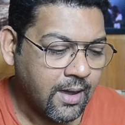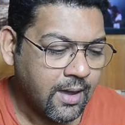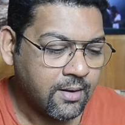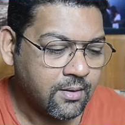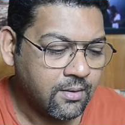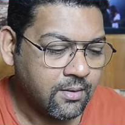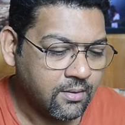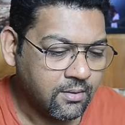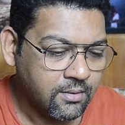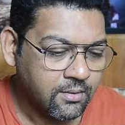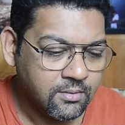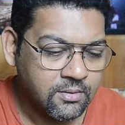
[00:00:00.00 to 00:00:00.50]

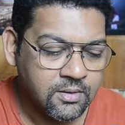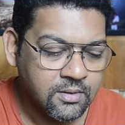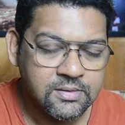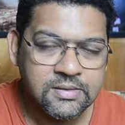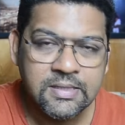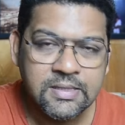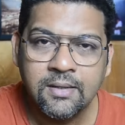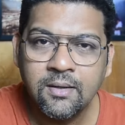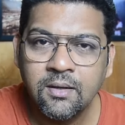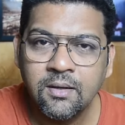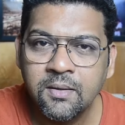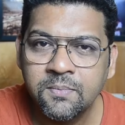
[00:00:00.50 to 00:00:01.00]
and the
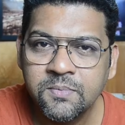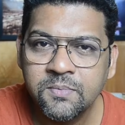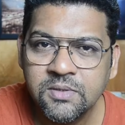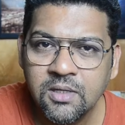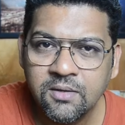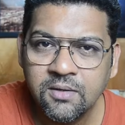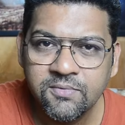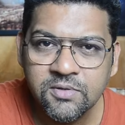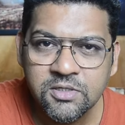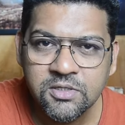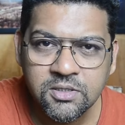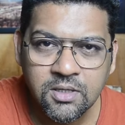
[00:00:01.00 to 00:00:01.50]
singer
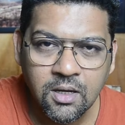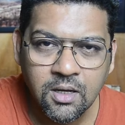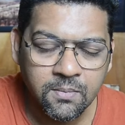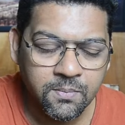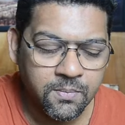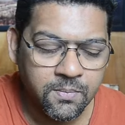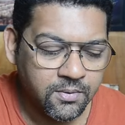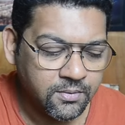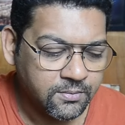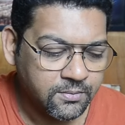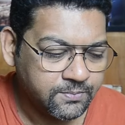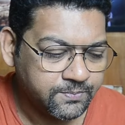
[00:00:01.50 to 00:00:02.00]
himself is
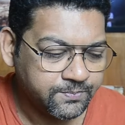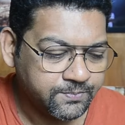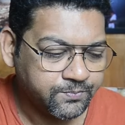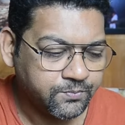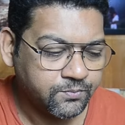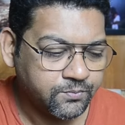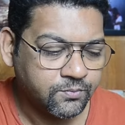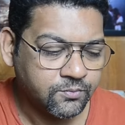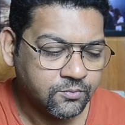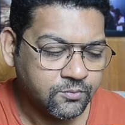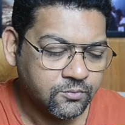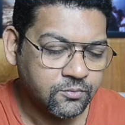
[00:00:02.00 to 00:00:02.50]
sharp.
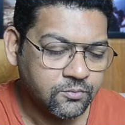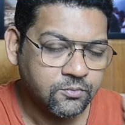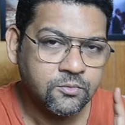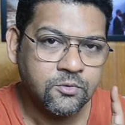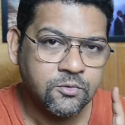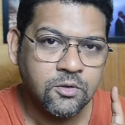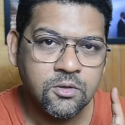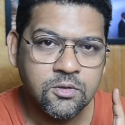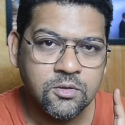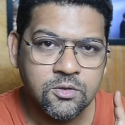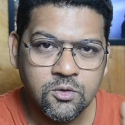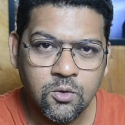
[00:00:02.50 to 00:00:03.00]

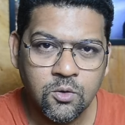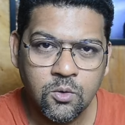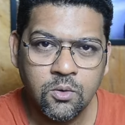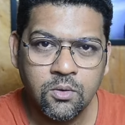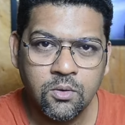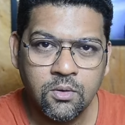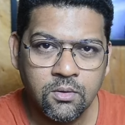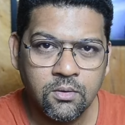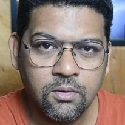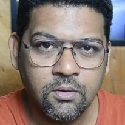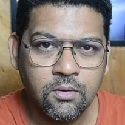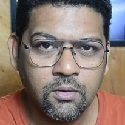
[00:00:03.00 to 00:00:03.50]

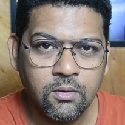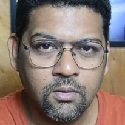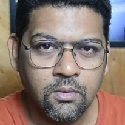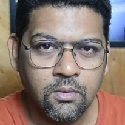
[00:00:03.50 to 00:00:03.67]
So